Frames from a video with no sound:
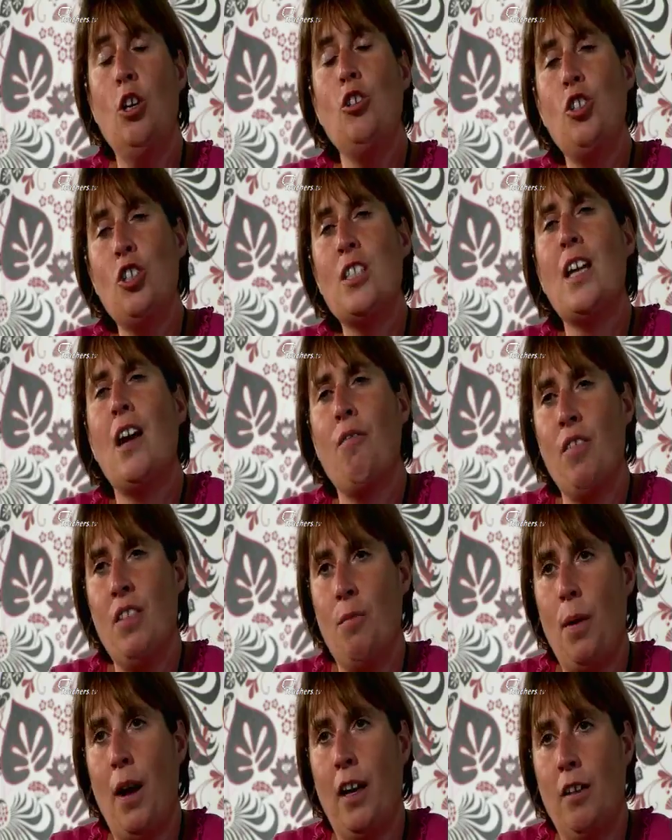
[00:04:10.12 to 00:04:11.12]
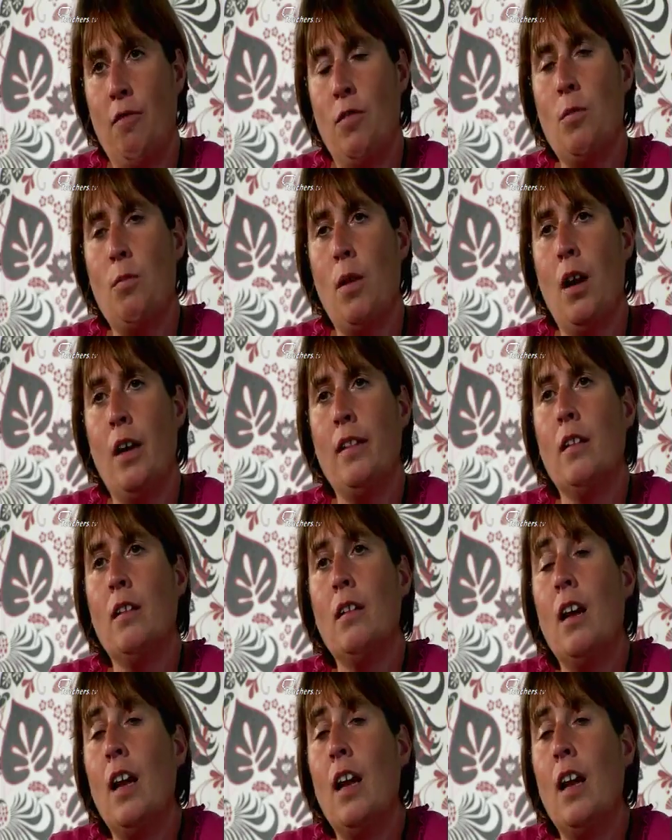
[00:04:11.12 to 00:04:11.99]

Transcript: just have in the back of your mind that